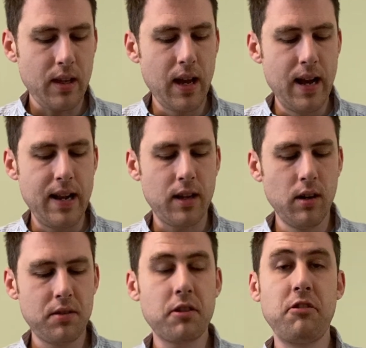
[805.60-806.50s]
And it
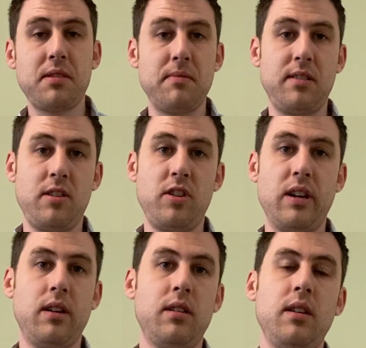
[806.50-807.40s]
got to Christmas this
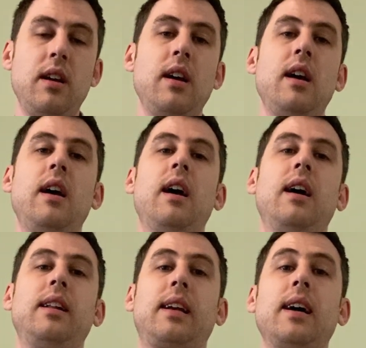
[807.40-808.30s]
year,
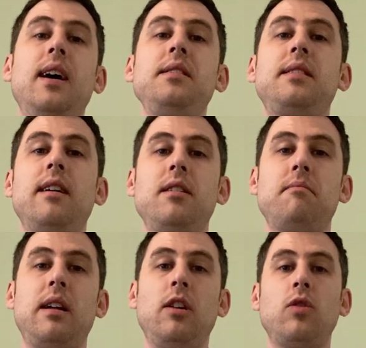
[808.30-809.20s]
and the guys down at
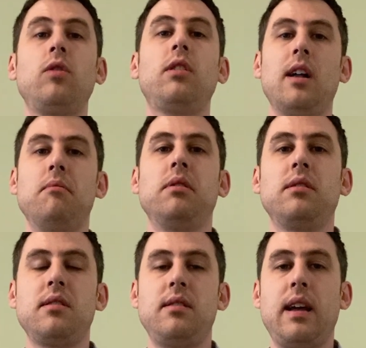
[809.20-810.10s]
my local club
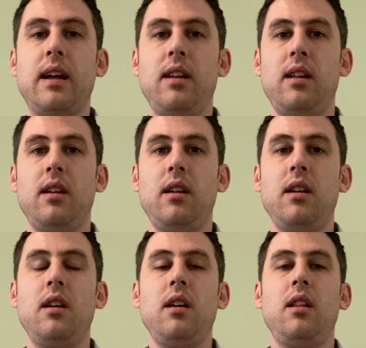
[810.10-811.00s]
said
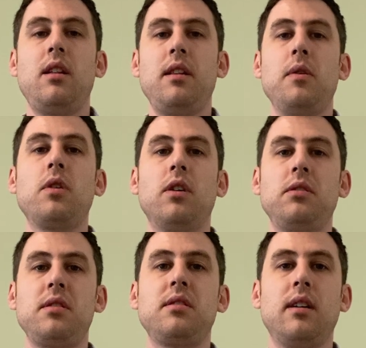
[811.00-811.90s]
that they were going
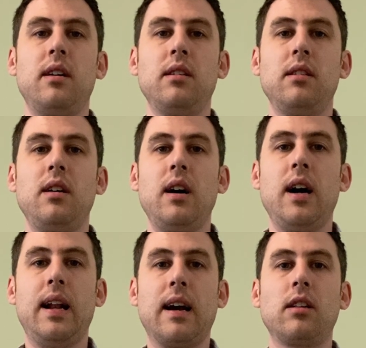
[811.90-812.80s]
to start
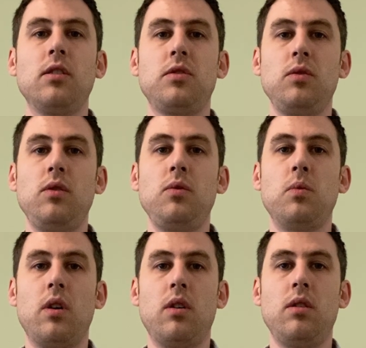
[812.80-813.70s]
an Anglo-Zulu
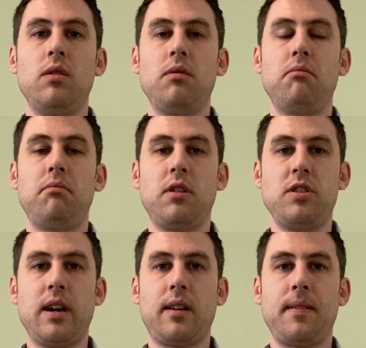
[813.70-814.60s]
War
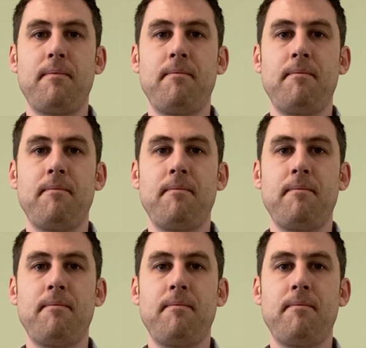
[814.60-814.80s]
project.